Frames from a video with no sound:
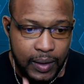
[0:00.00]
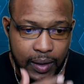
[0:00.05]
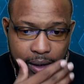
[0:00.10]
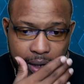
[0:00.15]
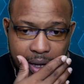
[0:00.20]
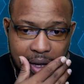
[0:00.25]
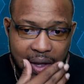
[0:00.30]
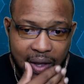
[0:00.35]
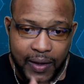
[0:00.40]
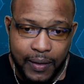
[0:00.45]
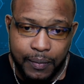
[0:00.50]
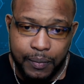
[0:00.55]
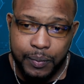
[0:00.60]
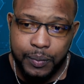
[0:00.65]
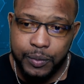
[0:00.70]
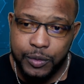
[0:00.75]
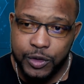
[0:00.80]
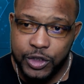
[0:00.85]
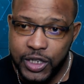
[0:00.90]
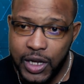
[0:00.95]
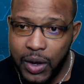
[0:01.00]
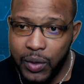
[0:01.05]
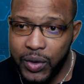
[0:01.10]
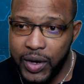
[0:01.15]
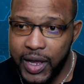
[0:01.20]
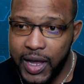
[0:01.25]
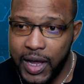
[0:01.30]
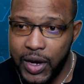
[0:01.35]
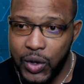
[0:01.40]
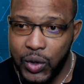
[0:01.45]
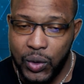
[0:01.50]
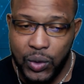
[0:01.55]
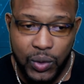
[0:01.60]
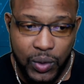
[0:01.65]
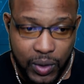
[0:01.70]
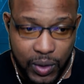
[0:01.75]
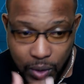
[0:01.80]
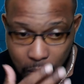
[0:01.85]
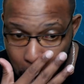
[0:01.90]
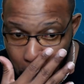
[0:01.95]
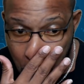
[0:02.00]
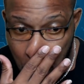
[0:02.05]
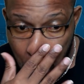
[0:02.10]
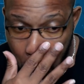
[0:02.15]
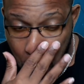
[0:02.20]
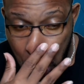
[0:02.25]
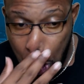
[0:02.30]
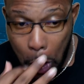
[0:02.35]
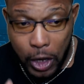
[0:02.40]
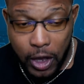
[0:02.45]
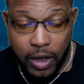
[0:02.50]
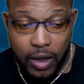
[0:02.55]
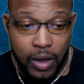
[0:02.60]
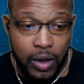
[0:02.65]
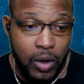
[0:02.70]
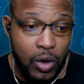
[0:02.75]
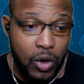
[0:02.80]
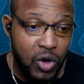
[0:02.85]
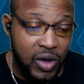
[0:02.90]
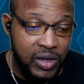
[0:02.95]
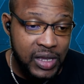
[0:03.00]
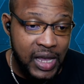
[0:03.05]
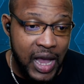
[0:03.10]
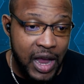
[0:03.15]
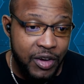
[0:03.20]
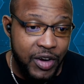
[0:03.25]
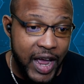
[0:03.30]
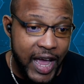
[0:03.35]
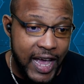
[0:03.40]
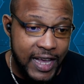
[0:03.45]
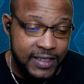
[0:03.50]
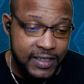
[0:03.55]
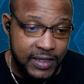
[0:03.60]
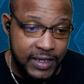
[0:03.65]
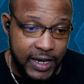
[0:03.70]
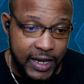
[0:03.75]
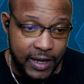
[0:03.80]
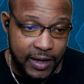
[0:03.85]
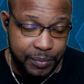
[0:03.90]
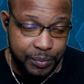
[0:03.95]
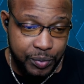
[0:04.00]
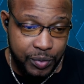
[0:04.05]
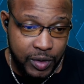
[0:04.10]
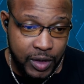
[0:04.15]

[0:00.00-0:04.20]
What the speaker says: Shall we there now? Authorizing there.